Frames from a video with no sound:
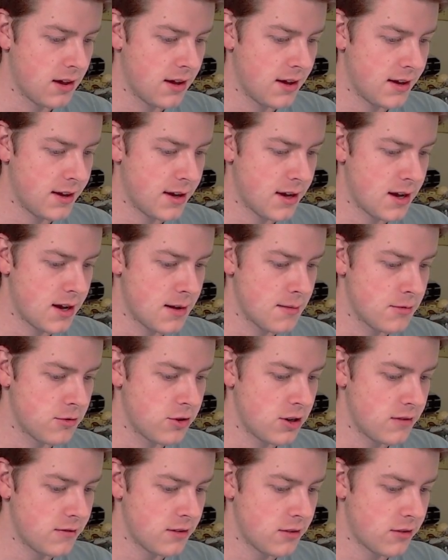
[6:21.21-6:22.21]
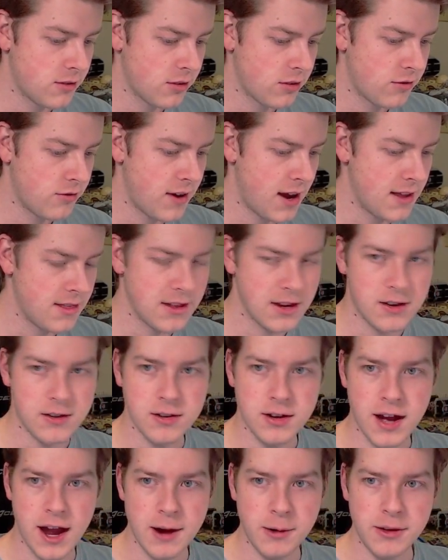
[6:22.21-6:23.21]
Surface looks fine though.
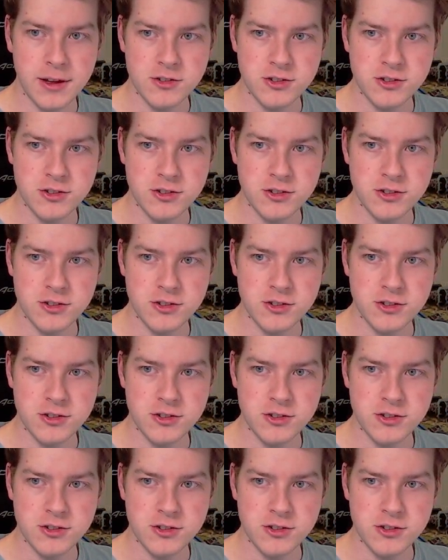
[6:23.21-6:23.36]
I really